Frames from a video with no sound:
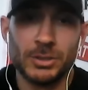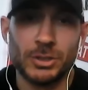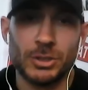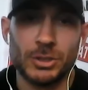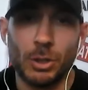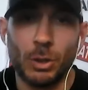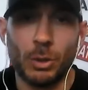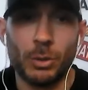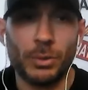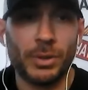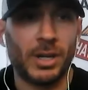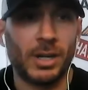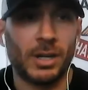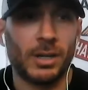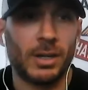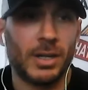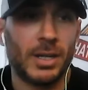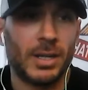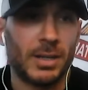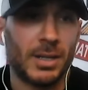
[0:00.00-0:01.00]
So you go
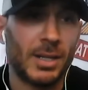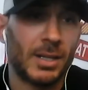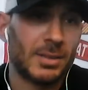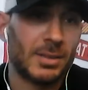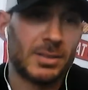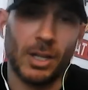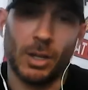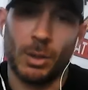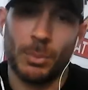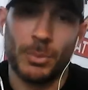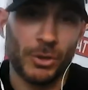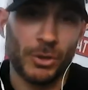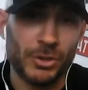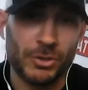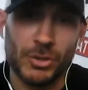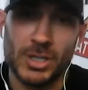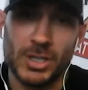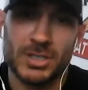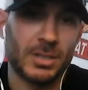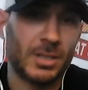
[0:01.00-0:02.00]
there and tell them you're
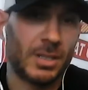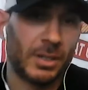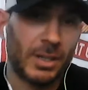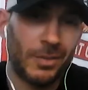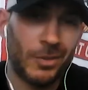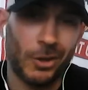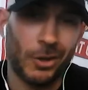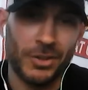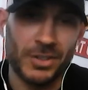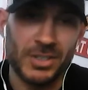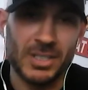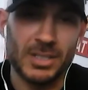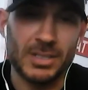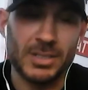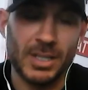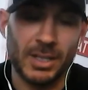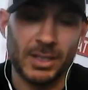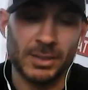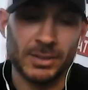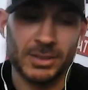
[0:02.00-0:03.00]
interested. They'll give you all the
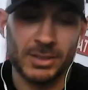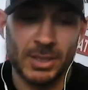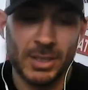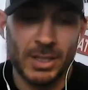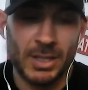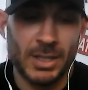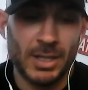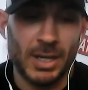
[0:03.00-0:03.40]
details,